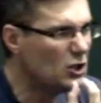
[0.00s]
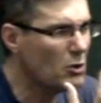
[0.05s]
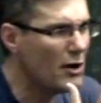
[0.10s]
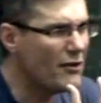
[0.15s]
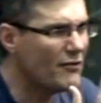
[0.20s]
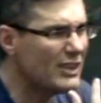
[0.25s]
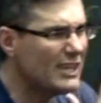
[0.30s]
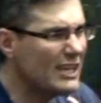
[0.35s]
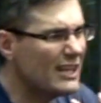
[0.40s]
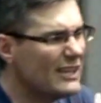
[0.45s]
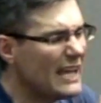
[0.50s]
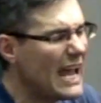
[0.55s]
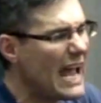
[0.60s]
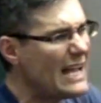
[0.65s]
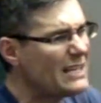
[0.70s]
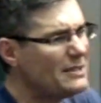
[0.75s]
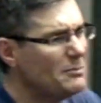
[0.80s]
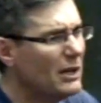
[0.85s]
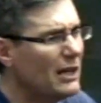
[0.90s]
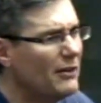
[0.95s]
you do everything at the
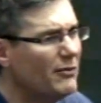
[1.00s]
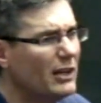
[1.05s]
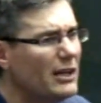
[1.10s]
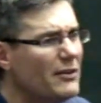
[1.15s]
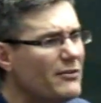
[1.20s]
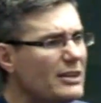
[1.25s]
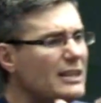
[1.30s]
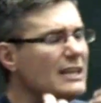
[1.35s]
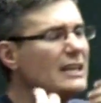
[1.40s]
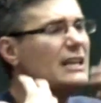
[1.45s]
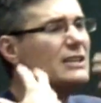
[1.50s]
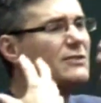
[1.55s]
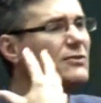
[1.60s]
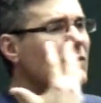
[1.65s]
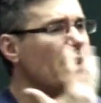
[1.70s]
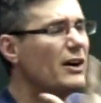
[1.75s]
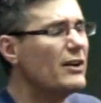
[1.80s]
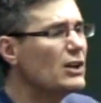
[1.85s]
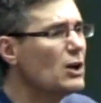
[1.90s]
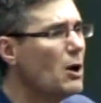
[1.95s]
atom level, everything gets
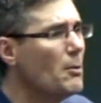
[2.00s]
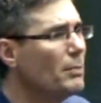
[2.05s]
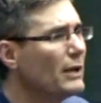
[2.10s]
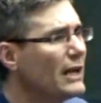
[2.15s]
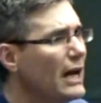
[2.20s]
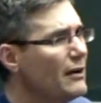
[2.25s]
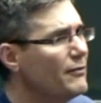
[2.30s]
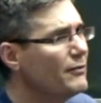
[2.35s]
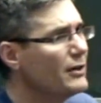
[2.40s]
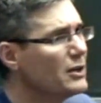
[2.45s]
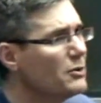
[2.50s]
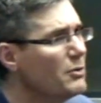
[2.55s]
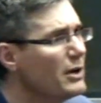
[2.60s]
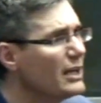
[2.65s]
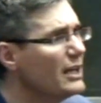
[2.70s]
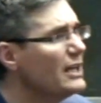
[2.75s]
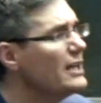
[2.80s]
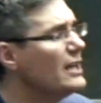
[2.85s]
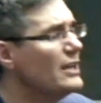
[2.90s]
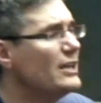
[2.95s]
very complicated very
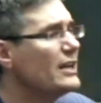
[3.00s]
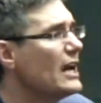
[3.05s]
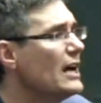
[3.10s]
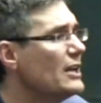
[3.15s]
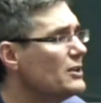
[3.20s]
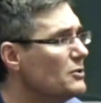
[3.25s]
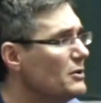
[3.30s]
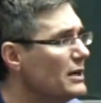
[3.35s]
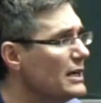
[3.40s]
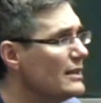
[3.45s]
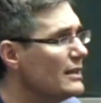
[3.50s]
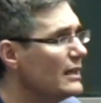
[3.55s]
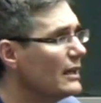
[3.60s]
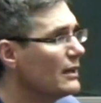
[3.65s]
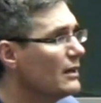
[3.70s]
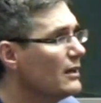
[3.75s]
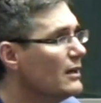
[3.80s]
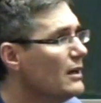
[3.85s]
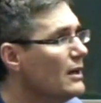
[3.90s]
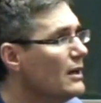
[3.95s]
quickly and you can't do anything.